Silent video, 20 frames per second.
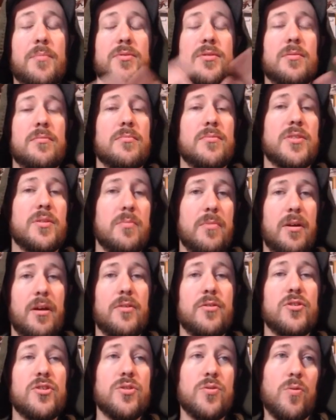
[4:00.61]
open up
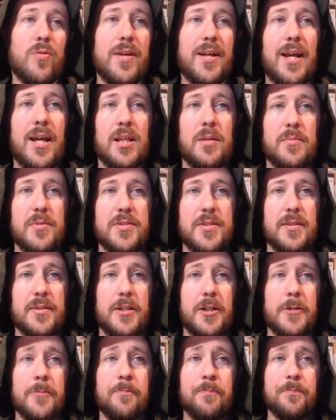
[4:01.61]
some other story
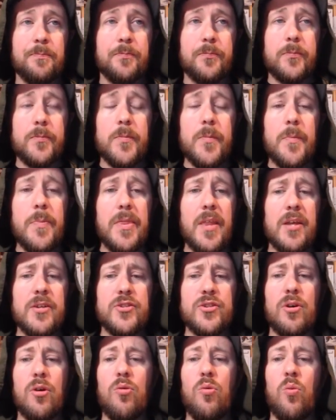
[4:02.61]
elements in there.
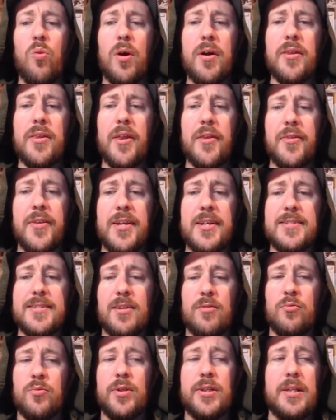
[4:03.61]
So one of the
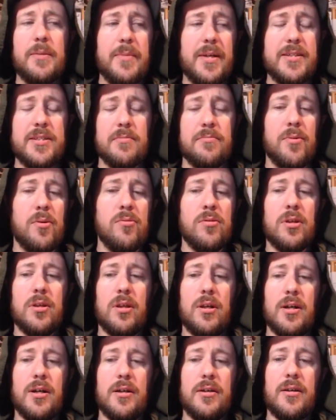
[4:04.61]
things that really makes a
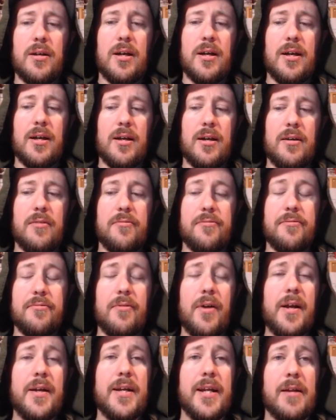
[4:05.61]
Boneclaw
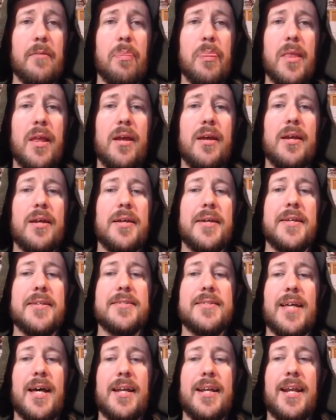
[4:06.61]
frightening
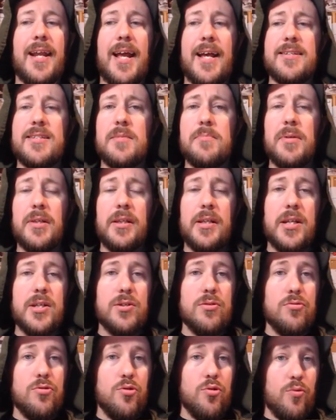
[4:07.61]
is that it has the
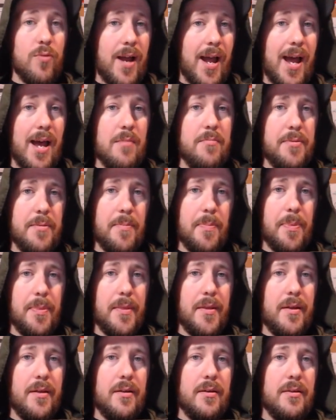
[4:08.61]
ability to grab